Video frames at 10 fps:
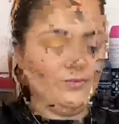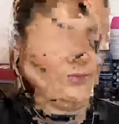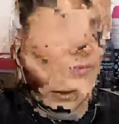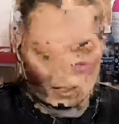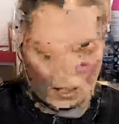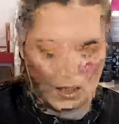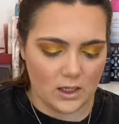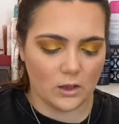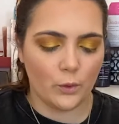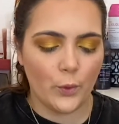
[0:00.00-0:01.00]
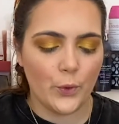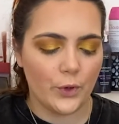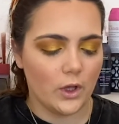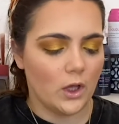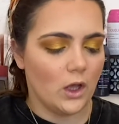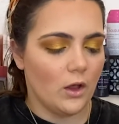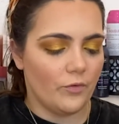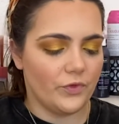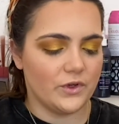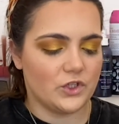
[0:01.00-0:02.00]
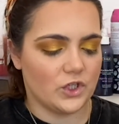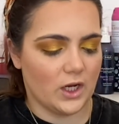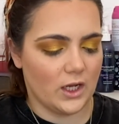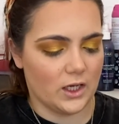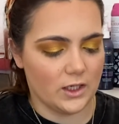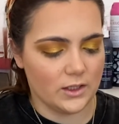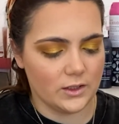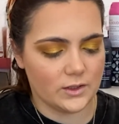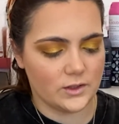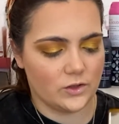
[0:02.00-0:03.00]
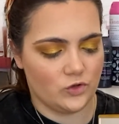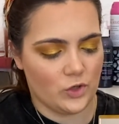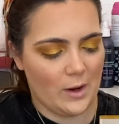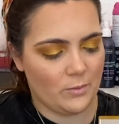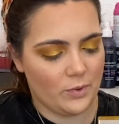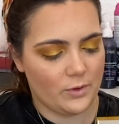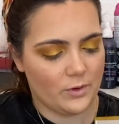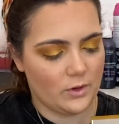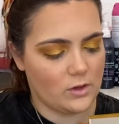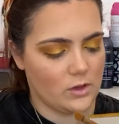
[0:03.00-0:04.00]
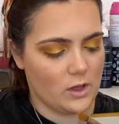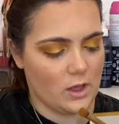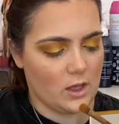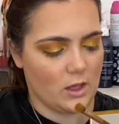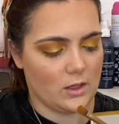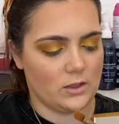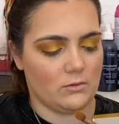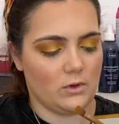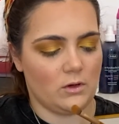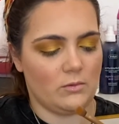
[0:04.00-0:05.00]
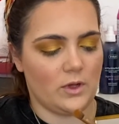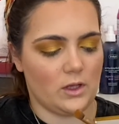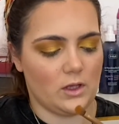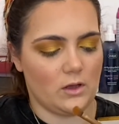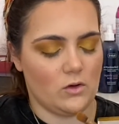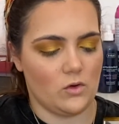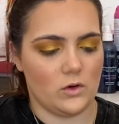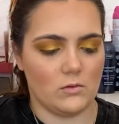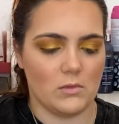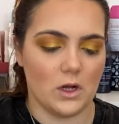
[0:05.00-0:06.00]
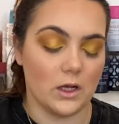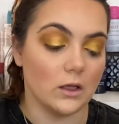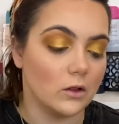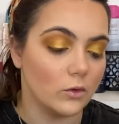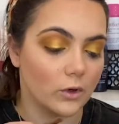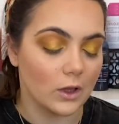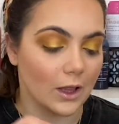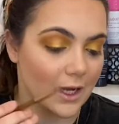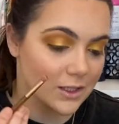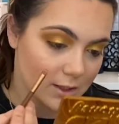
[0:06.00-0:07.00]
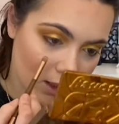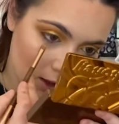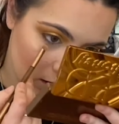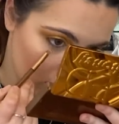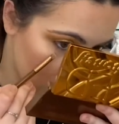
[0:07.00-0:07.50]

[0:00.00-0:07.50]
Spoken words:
gonna take the shade Drip, and I'm gonna pack it on my lower lash line,